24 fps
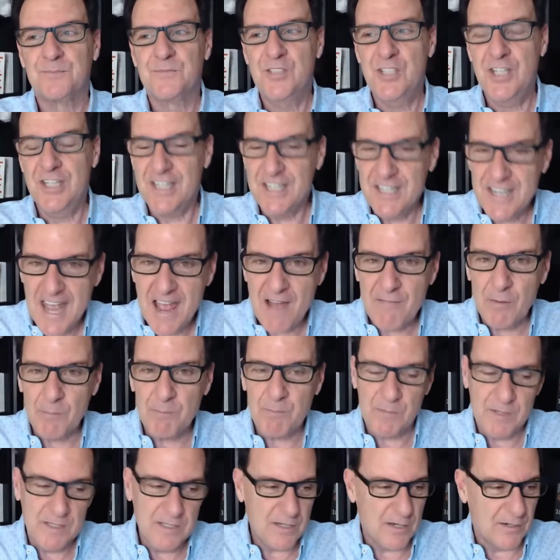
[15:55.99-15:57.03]
she didn't have a
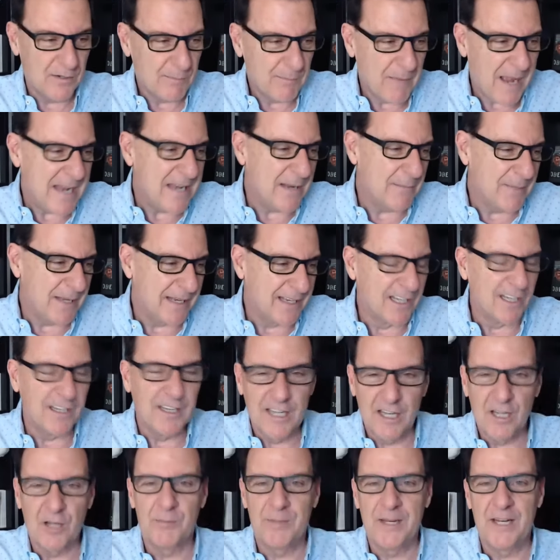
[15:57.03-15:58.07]
you know it might have been a
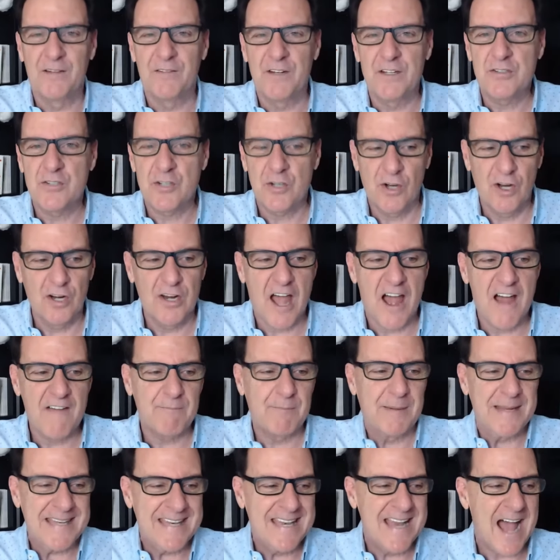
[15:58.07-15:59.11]
little bit of a turnoff
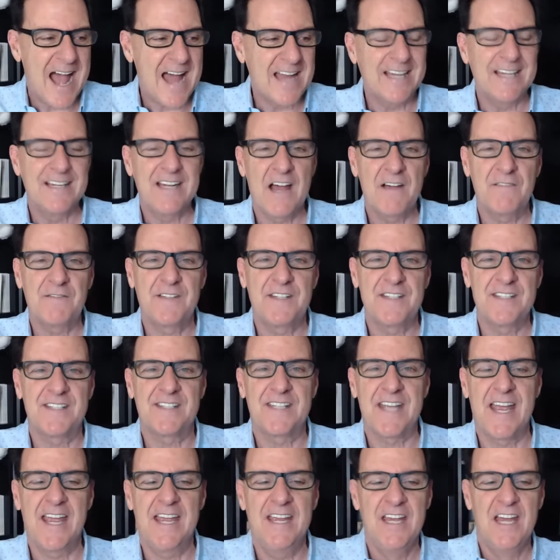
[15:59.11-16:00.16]
but not enough to
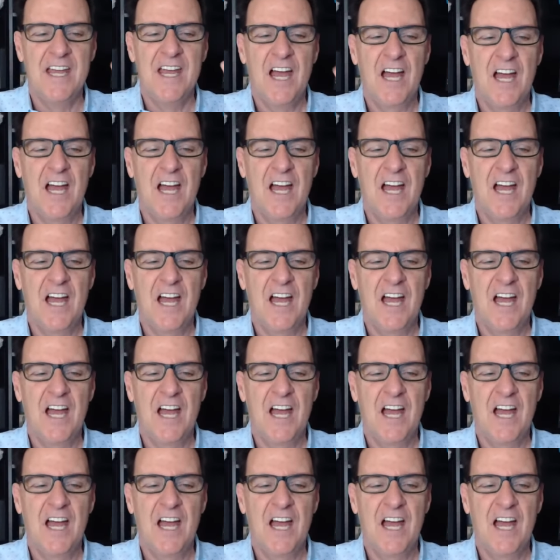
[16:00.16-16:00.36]
say